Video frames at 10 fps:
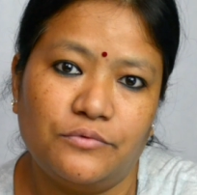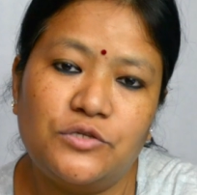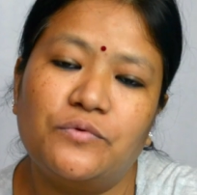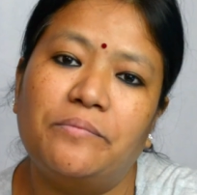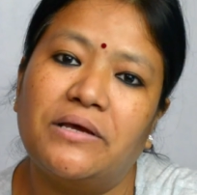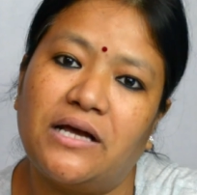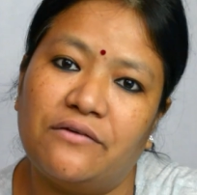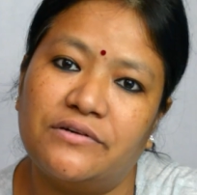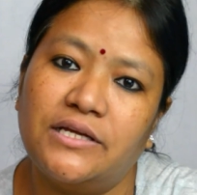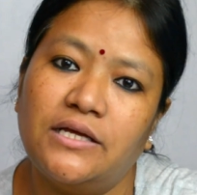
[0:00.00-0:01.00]
which will be
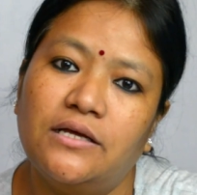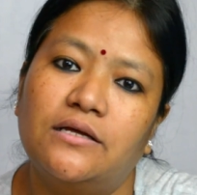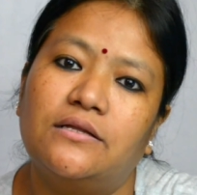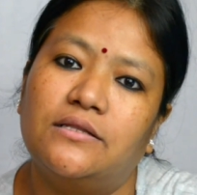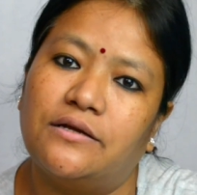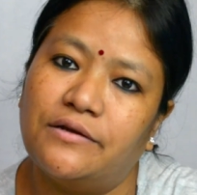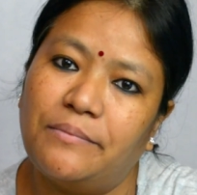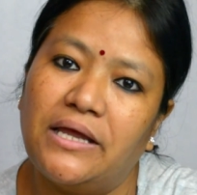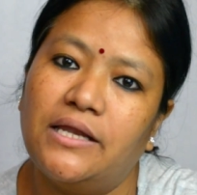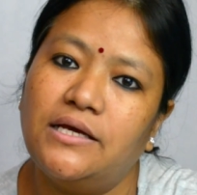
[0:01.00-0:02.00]
covering the
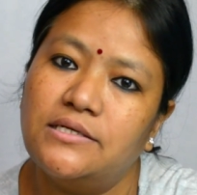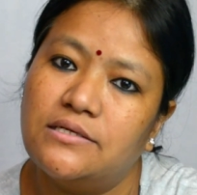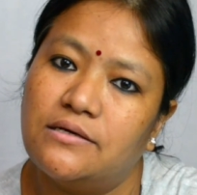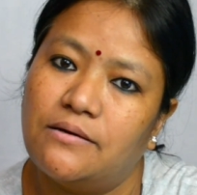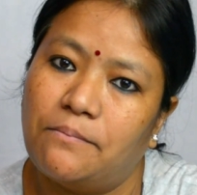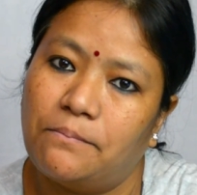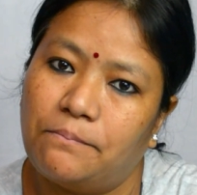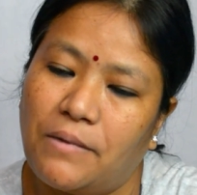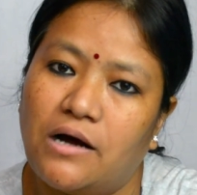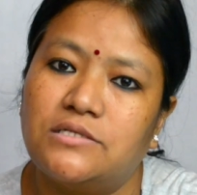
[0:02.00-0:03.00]
remaining
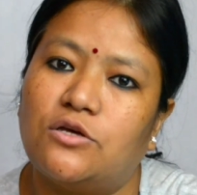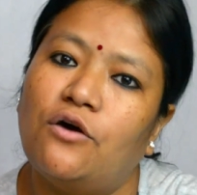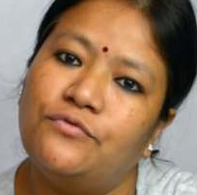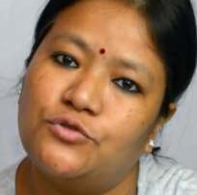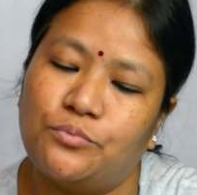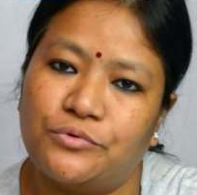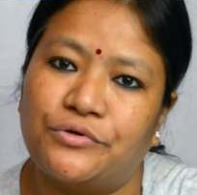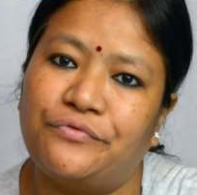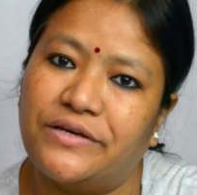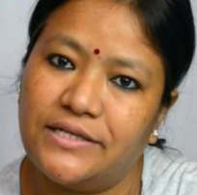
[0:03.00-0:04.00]
parts of
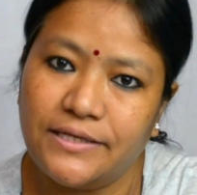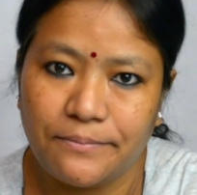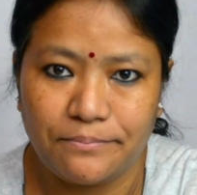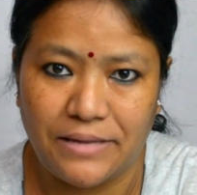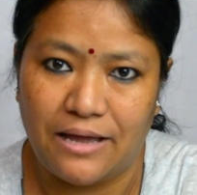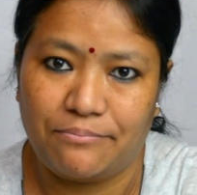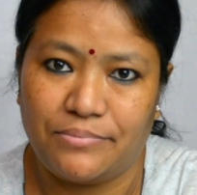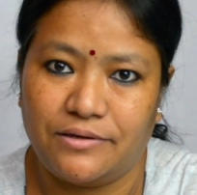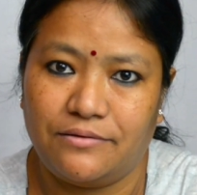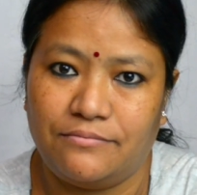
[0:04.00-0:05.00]
topographical map.
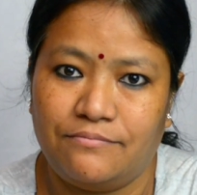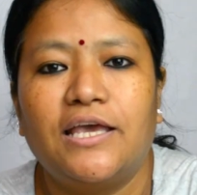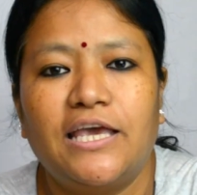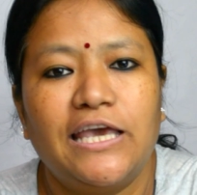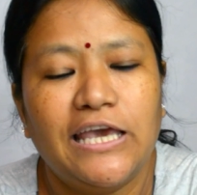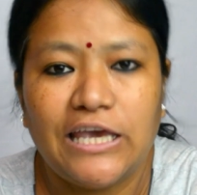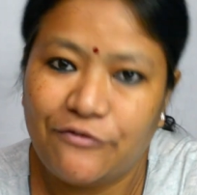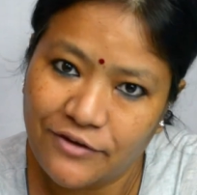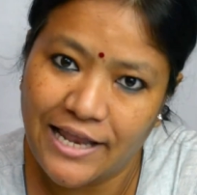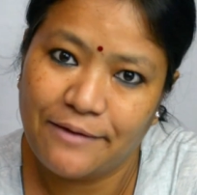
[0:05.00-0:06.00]

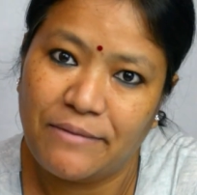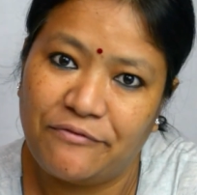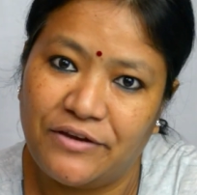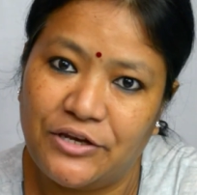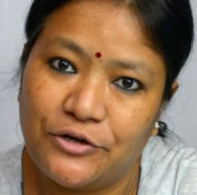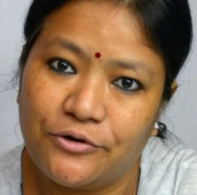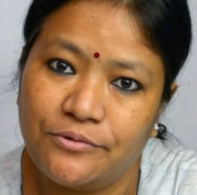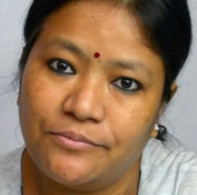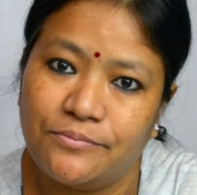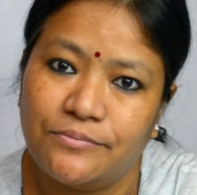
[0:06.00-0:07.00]
If you like my video,
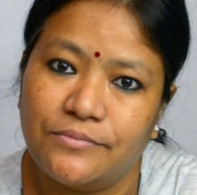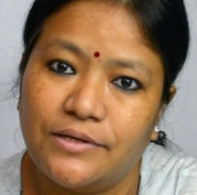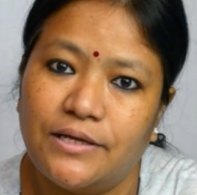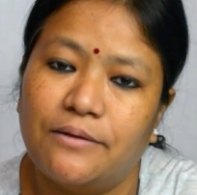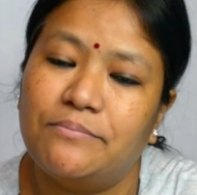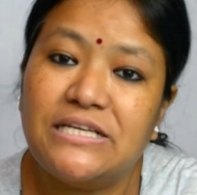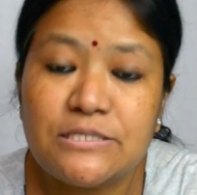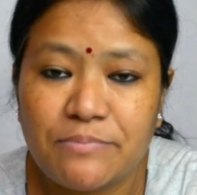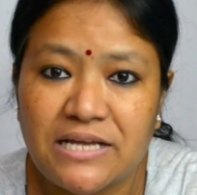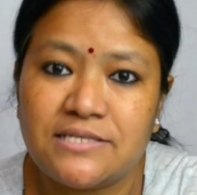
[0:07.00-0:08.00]
please
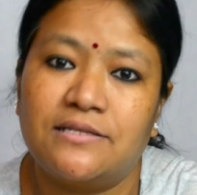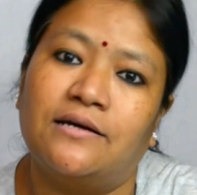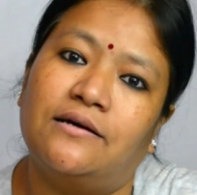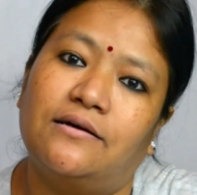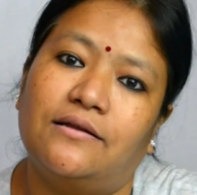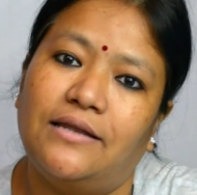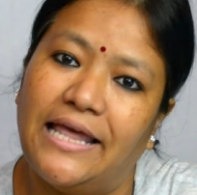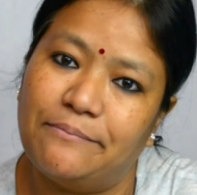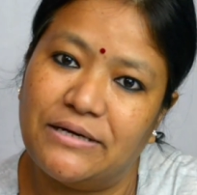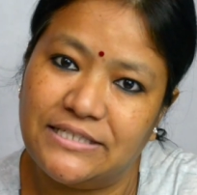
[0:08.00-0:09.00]
press the
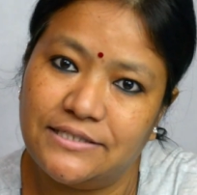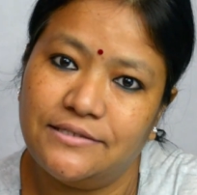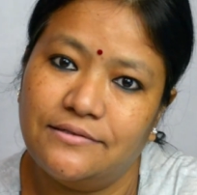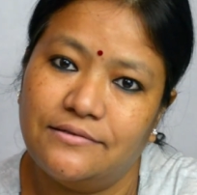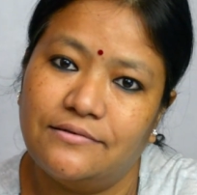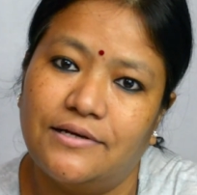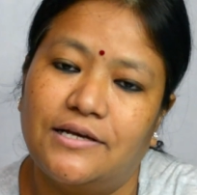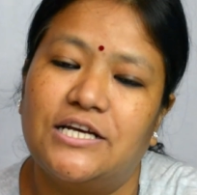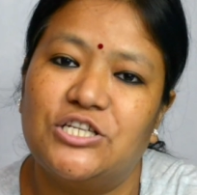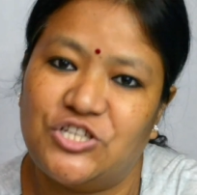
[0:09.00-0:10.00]
like button,
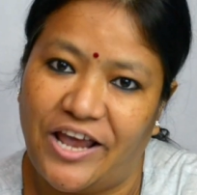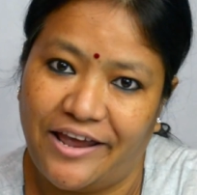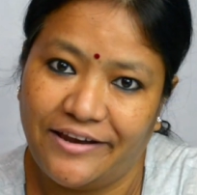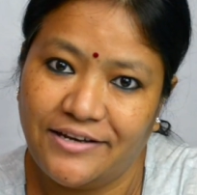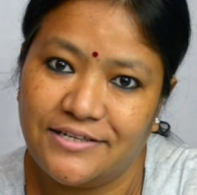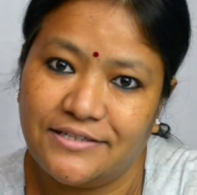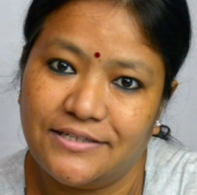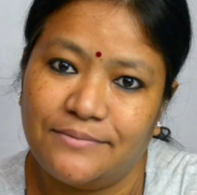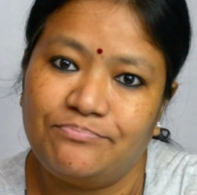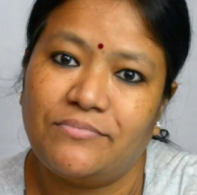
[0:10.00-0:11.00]
share it,
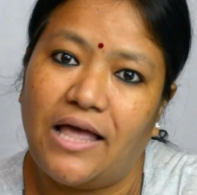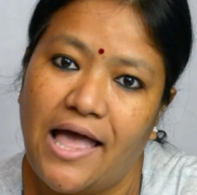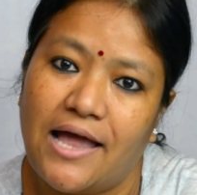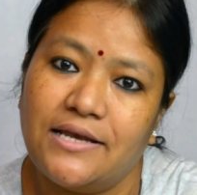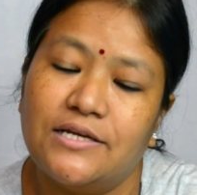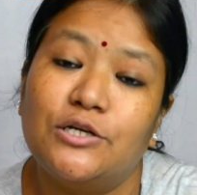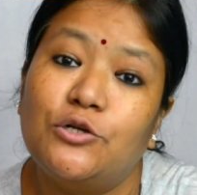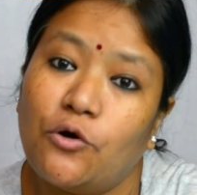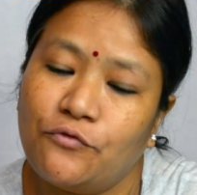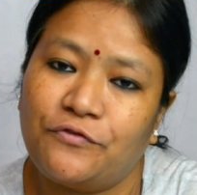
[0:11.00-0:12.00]
and
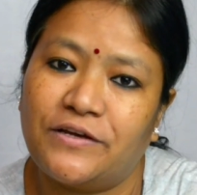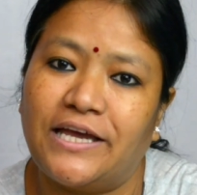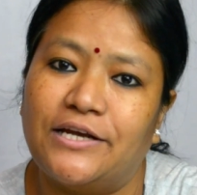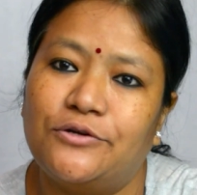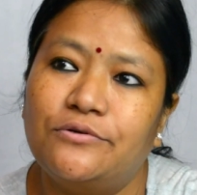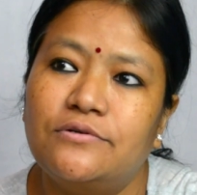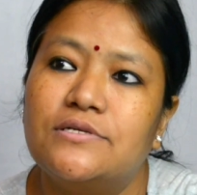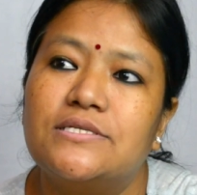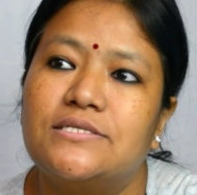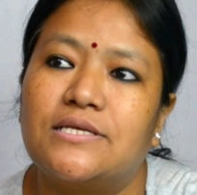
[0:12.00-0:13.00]
don't forget to
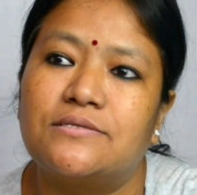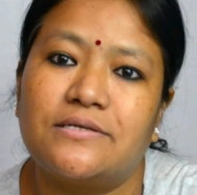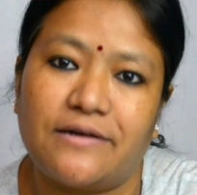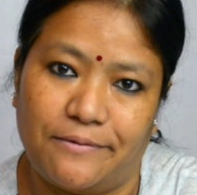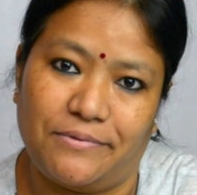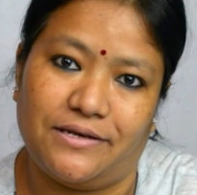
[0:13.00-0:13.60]
subscribe,